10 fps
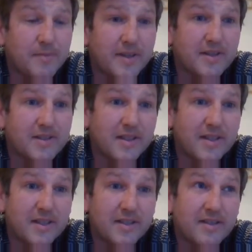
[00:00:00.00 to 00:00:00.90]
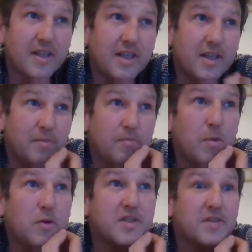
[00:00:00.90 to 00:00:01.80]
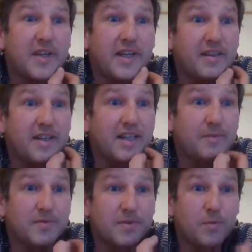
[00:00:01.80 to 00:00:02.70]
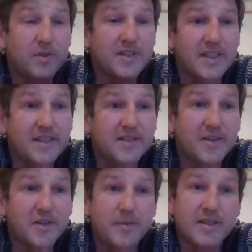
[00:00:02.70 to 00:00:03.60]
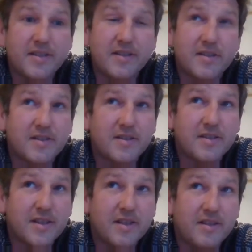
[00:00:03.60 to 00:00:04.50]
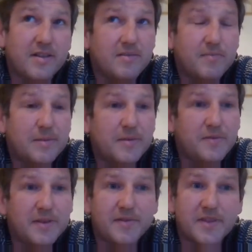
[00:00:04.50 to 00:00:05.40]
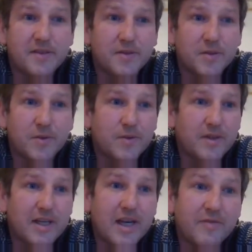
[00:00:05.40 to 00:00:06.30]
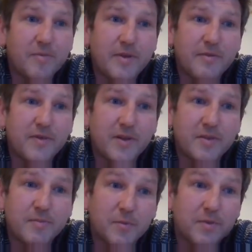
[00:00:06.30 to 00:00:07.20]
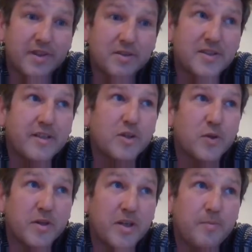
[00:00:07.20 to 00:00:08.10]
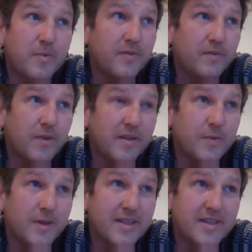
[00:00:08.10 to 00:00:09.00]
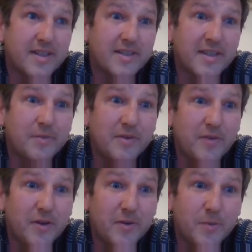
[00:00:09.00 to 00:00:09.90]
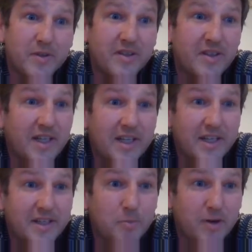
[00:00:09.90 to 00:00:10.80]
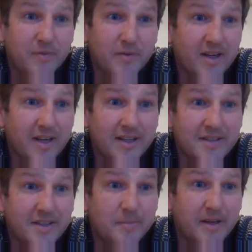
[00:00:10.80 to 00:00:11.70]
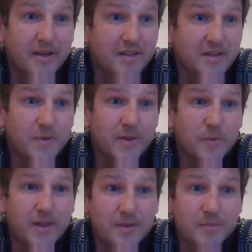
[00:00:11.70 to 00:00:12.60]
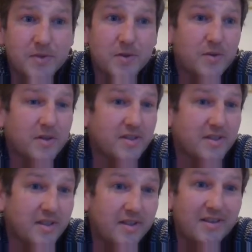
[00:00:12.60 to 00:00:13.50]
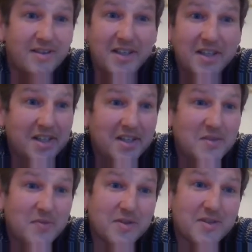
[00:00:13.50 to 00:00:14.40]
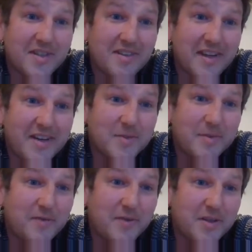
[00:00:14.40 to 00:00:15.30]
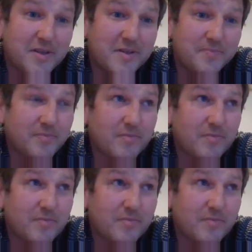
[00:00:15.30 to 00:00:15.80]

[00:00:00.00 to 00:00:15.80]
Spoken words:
managed to get most of Keith Lamb's ones that he had documented. There's still maybe 15 or so that haven't been found, but they're still showing up. In 2016 we found one in a private collection in America, Sweet William, so they're still there to be found.